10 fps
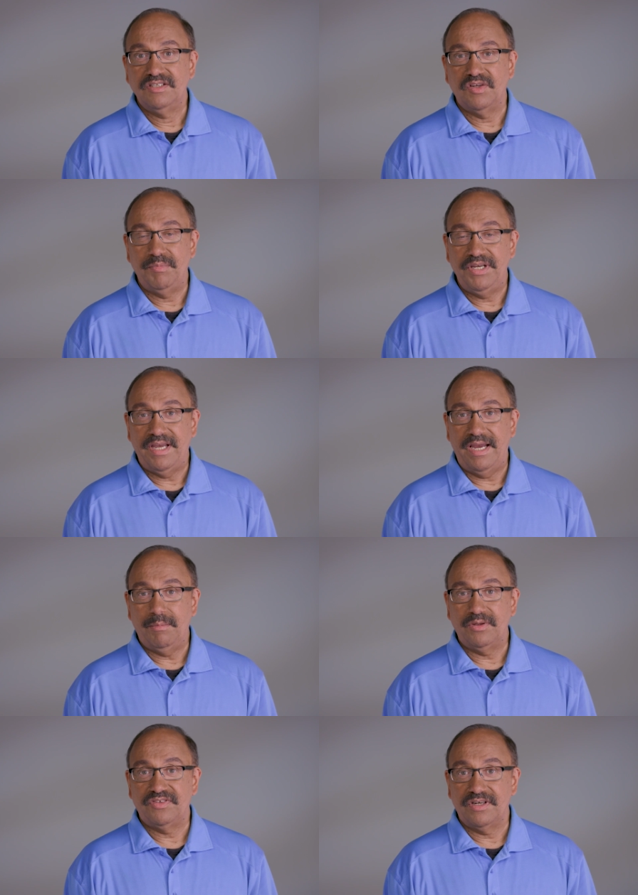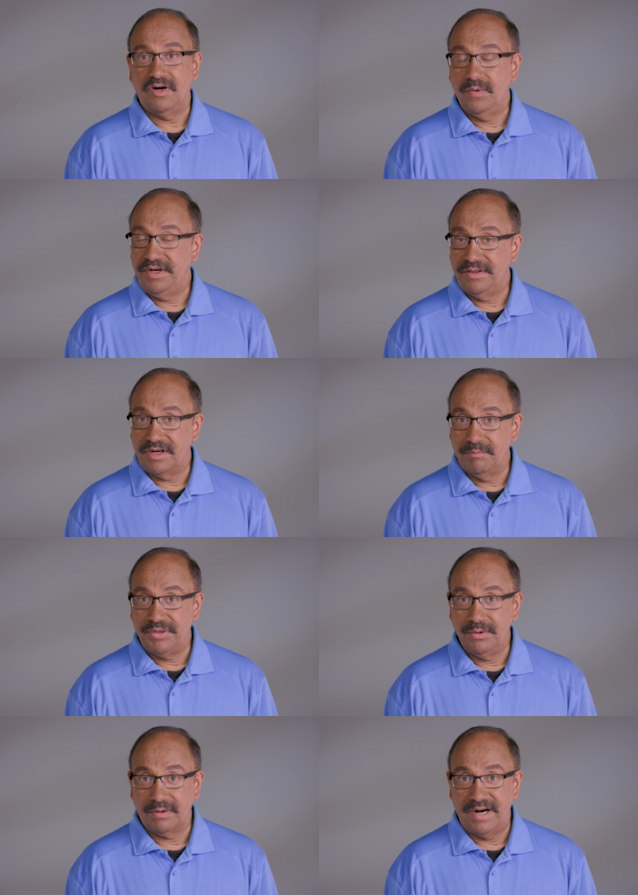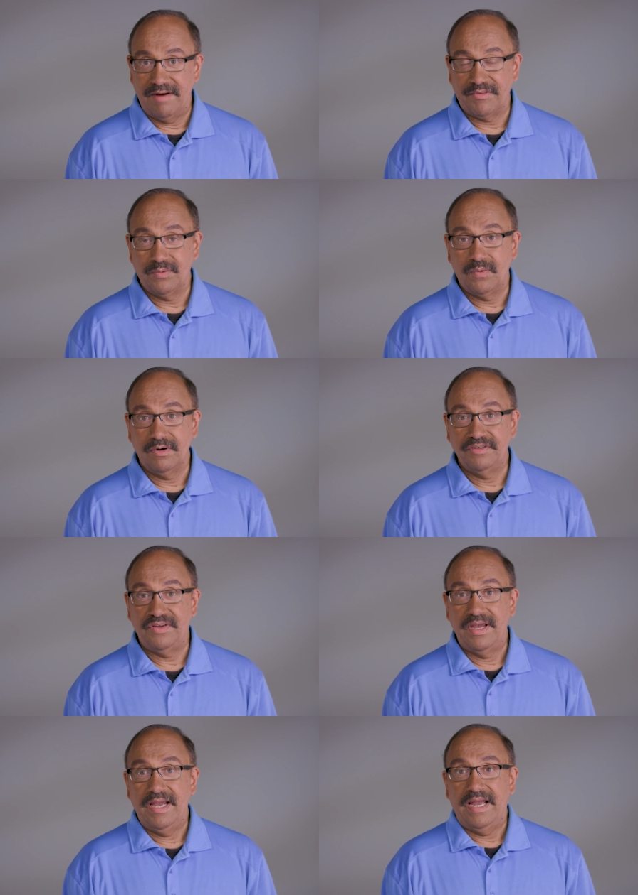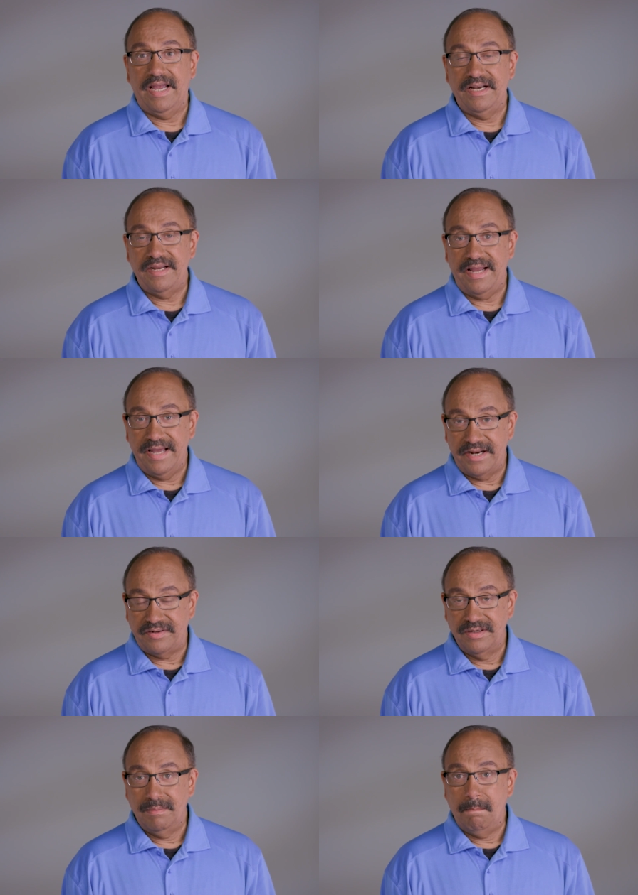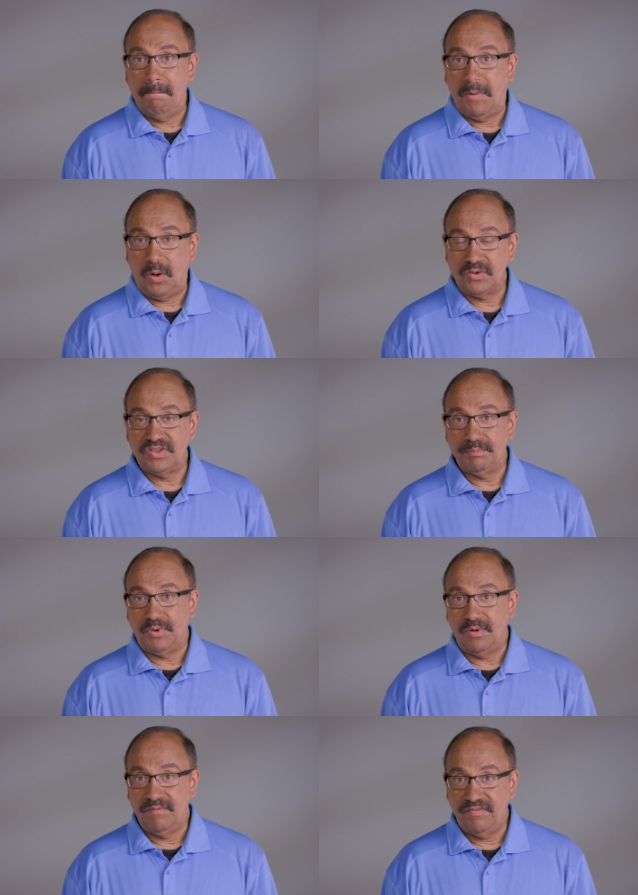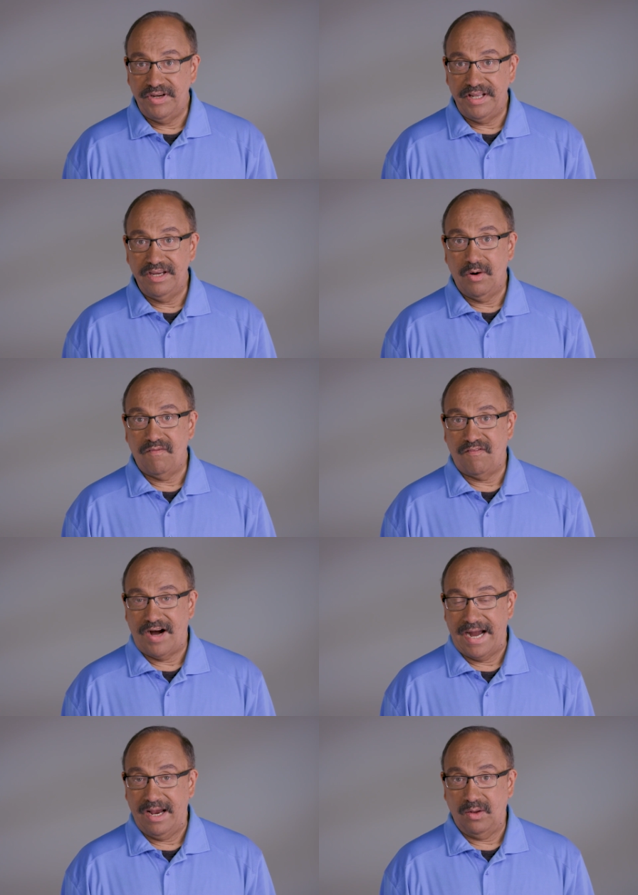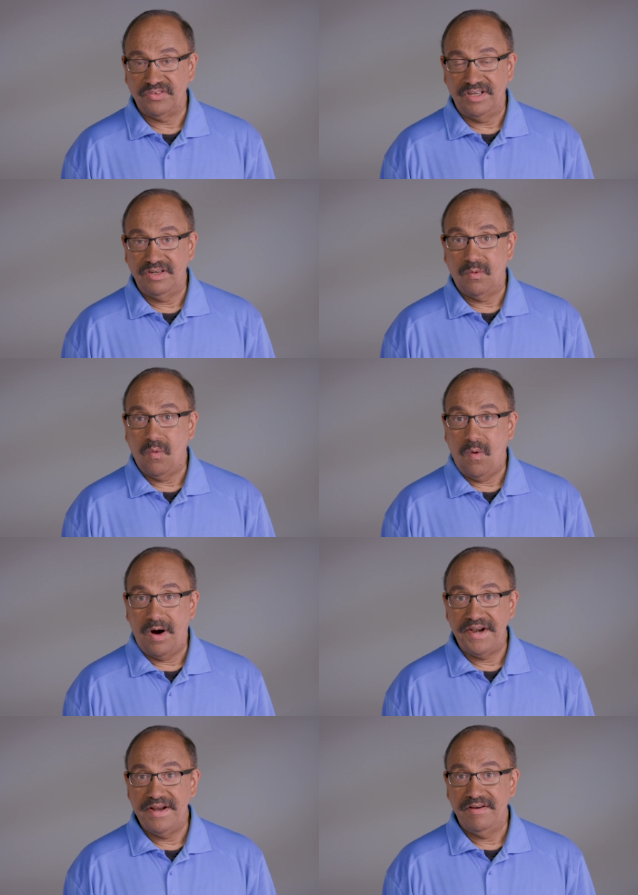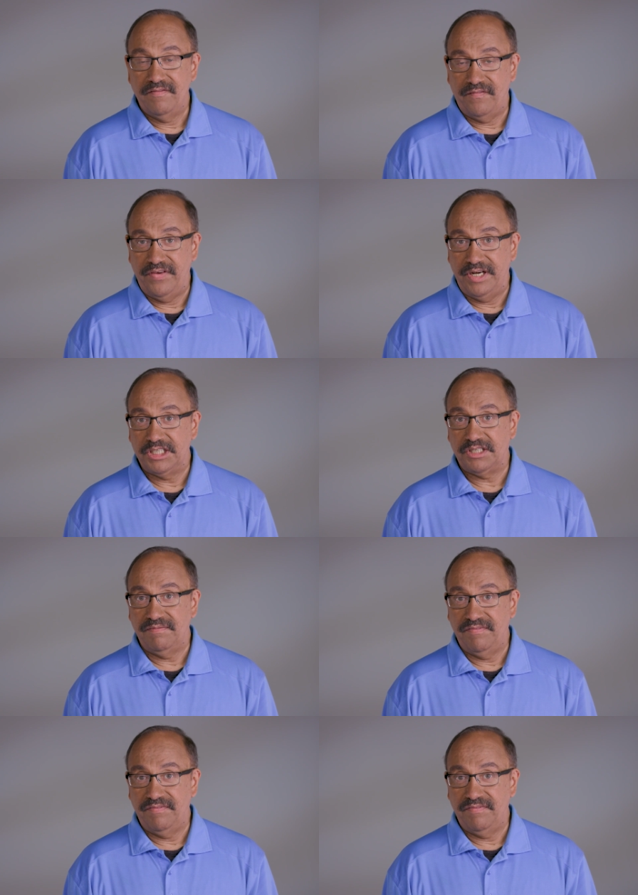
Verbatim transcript: to be able to go into the computer afterwards and edit multiple video files into one finished